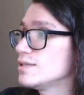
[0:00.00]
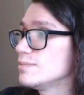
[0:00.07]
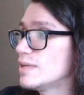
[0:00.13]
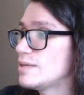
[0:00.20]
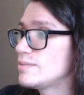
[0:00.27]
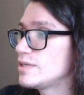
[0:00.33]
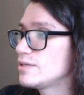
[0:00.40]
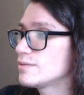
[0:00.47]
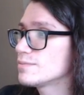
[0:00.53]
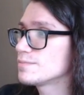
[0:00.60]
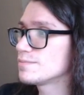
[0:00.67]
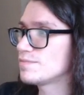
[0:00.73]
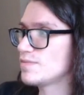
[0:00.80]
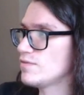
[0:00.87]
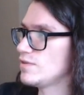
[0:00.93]
maybe
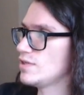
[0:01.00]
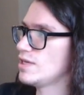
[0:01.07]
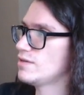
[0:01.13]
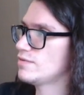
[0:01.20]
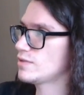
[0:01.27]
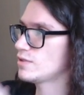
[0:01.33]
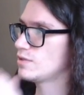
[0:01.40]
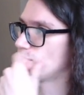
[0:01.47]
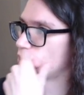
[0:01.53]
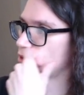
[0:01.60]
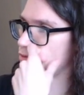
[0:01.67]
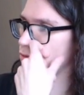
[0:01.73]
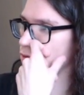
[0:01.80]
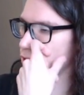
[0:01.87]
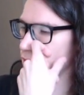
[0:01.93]
if you have a board
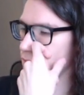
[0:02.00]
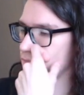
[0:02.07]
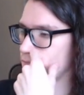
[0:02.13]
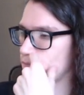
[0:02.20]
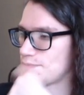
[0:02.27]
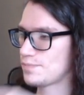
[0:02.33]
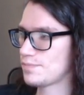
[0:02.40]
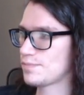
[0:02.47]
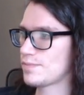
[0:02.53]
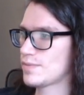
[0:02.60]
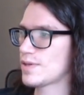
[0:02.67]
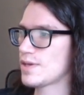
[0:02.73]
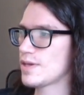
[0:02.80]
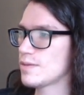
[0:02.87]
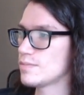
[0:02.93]
for it.
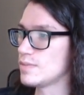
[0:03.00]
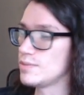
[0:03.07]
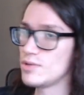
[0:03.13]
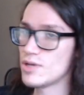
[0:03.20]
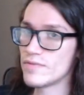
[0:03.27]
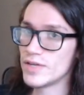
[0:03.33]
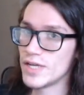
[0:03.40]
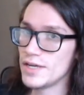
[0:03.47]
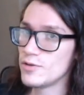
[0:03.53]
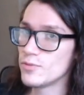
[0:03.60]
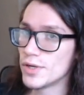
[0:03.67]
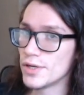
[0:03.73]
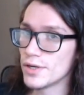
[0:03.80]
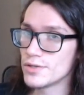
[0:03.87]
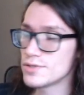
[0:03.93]
Maybe you have an
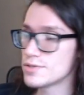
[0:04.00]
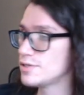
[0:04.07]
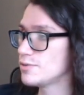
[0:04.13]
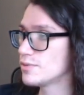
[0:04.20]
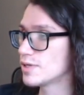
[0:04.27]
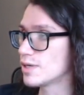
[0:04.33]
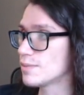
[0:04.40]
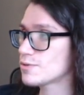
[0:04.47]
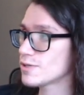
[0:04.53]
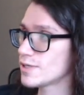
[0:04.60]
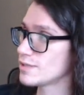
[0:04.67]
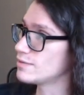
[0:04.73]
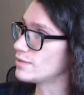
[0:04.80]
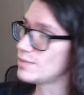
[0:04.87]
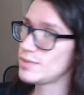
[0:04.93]
8100 and you want to upgrade,
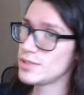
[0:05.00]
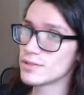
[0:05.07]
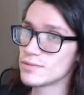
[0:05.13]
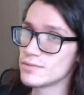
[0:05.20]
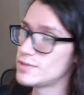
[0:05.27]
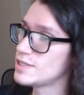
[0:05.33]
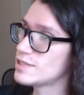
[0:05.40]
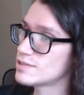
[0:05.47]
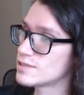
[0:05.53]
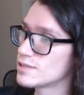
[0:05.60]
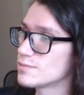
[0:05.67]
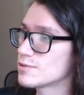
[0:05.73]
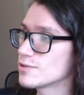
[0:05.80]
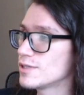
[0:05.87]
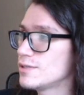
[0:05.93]
and that'd be a decent
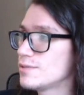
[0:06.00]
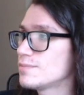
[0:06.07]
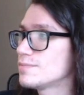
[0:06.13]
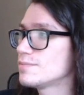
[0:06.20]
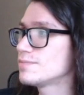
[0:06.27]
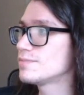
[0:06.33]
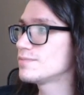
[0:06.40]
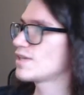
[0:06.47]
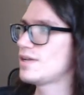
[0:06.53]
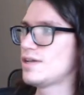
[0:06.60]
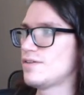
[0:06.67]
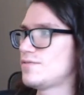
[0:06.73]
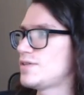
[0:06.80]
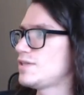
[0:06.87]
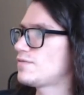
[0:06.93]
upgrade.
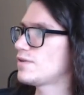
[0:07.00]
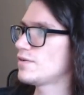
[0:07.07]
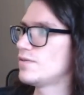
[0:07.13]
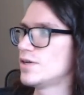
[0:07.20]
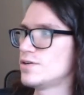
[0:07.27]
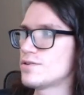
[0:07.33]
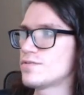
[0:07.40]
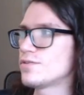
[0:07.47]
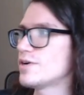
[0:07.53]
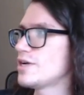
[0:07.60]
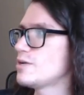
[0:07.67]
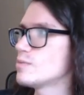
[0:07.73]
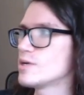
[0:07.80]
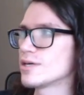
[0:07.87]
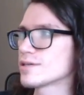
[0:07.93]
5500 for
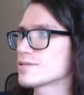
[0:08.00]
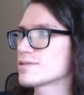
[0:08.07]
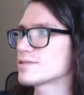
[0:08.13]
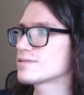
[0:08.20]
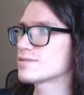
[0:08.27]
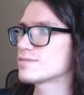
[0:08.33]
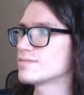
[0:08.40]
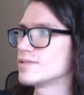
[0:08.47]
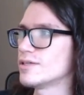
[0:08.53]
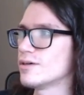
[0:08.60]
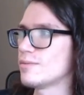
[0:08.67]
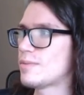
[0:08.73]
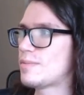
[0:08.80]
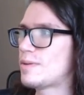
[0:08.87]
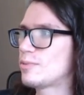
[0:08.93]
$80. No, I
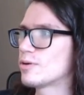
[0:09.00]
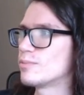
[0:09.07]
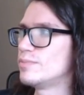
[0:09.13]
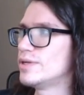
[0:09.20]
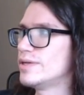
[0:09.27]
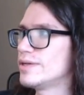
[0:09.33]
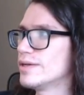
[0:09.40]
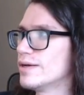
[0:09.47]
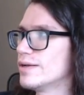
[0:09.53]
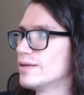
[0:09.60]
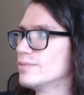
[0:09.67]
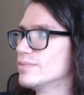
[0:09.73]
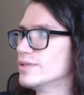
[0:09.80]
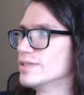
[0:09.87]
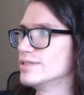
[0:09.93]
mean people are bidding on it,
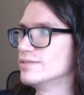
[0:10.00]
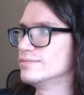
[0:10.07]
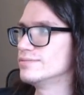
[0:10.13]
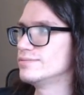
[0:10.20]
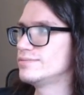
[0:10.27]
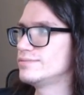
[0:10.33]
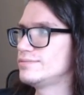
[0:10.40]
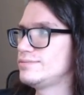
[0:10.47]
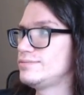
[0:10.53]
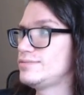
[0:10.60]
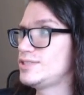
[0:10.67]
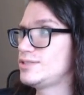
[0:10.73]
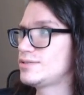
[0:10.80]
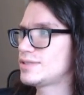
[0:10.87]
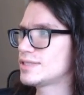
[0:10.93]
but
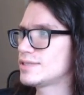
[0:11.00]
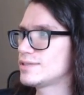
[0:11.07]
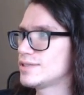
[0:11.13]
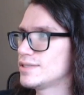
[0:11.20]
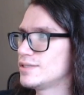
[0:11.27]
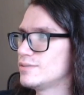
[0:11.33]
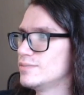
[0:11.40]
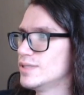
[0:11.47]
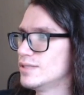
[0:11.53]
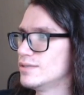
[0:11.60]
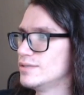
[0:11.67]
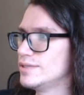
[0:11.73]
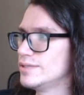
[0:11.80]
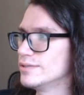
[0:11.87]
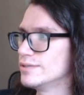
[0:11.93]
you can get a better
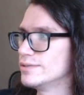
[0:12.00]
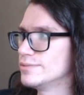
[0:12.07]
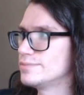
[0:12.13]
deal.